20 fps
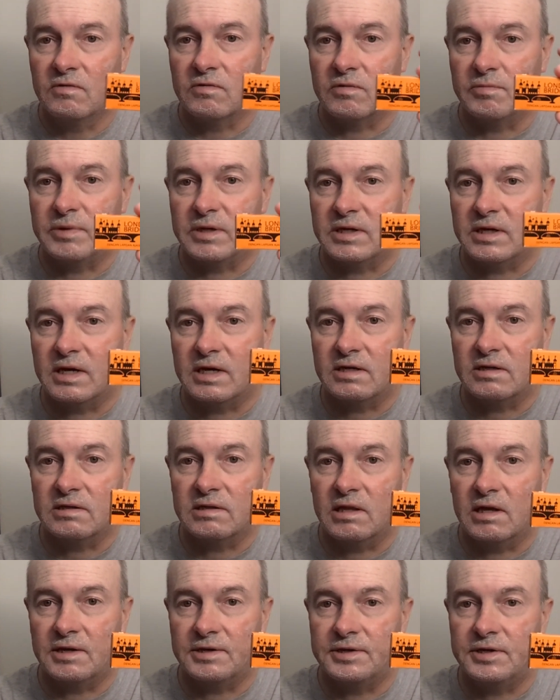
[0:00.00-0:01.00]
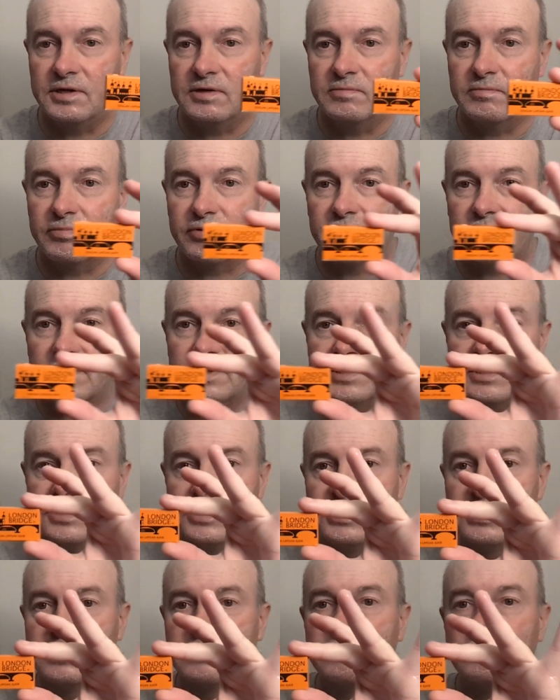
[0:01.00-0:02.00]
will be a London
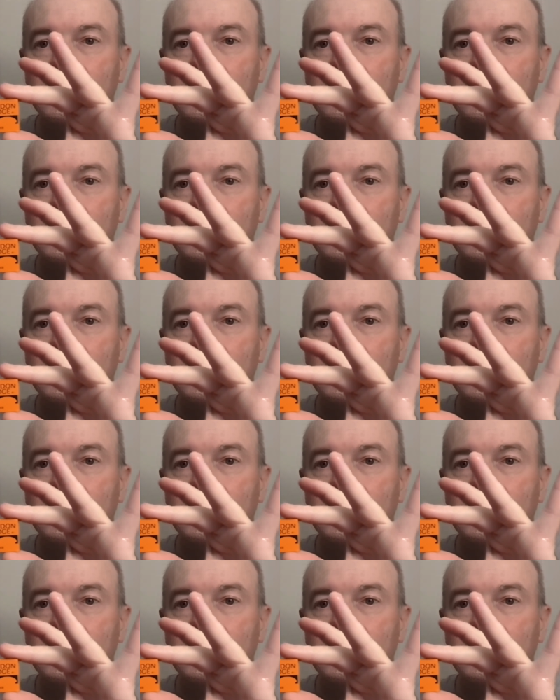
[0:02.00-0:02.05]
Bridge